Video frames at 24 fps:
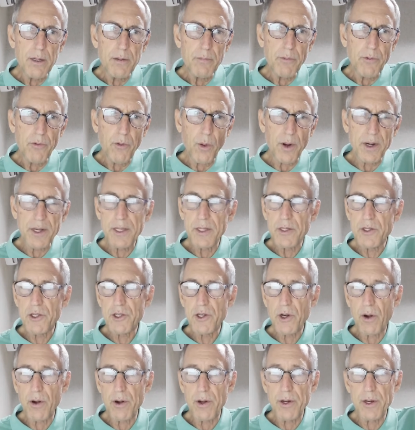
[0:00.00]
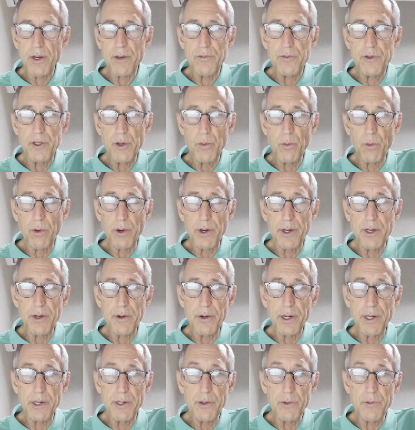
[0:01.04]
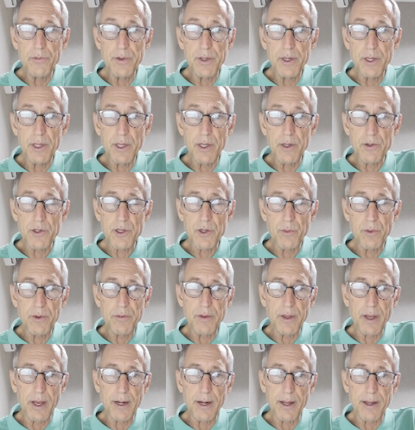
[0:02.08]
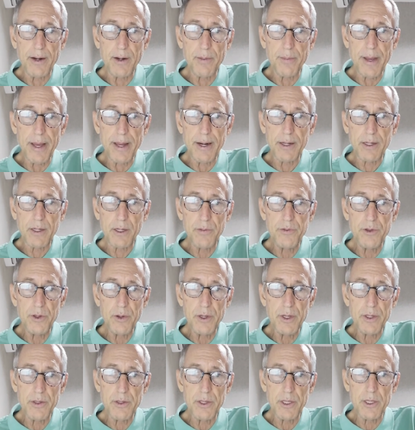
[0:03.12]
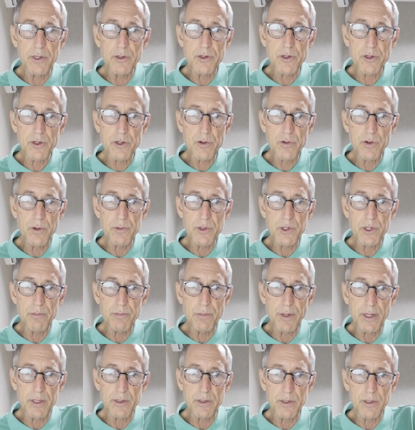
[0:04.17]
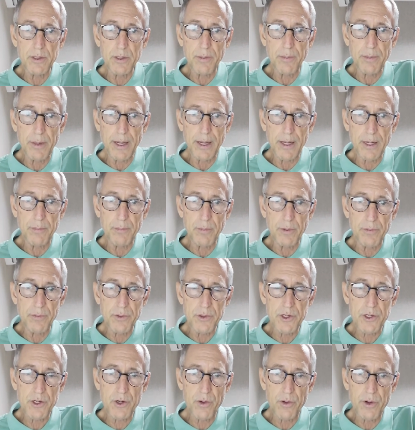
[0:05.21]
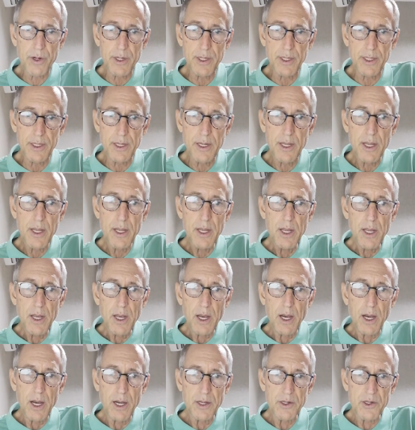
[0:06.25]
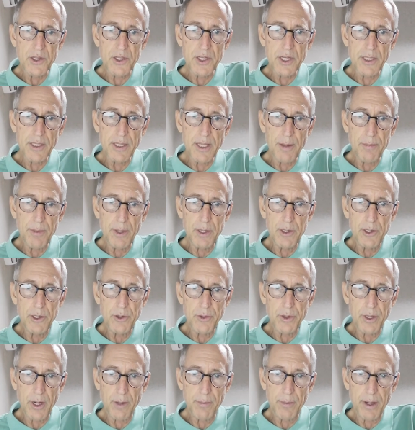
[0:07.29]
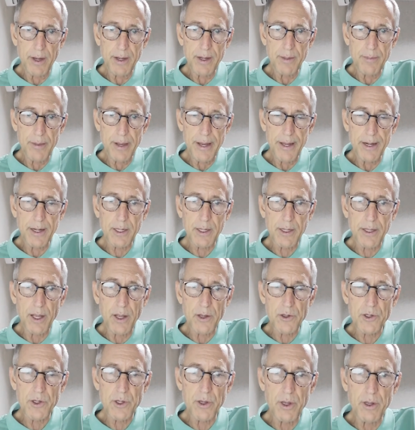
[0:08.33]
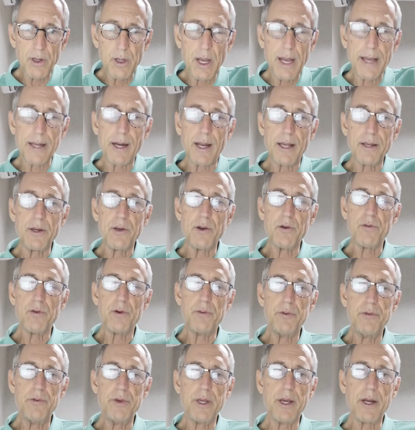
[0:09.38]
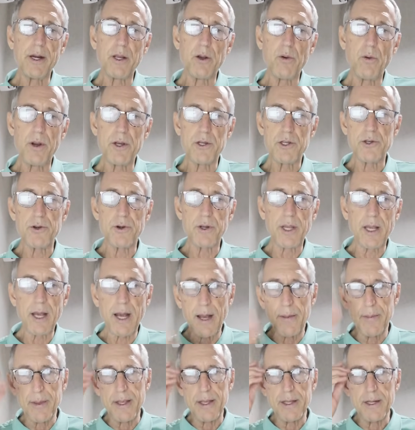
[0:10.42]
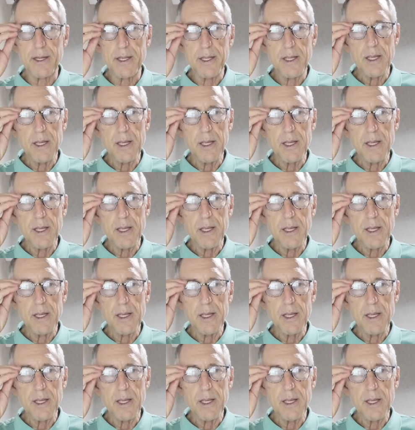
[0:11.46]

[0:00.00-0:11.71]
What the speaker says: before I get started, if you want to hear any new videos that we've got automatically, if you hit the subscription button to the bottom of the screen, just hit that button, you'll get them automatically. Also, I'd like to hear from you if you got a question or comment.